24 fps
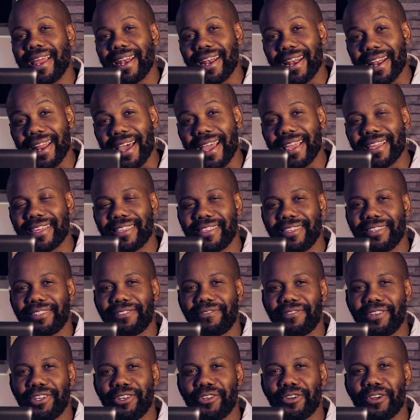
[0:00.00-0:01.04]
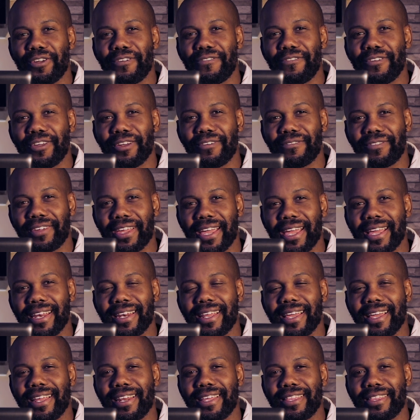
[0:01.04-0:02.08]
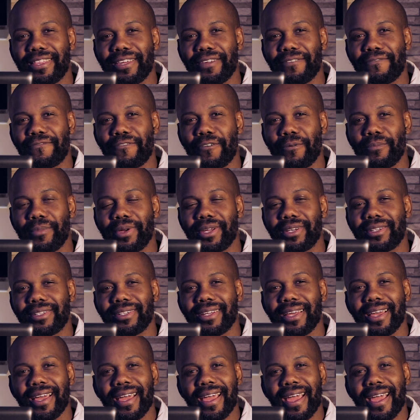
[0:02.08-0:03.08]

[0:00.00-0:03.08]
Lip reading: like this video if you have gained anything from it,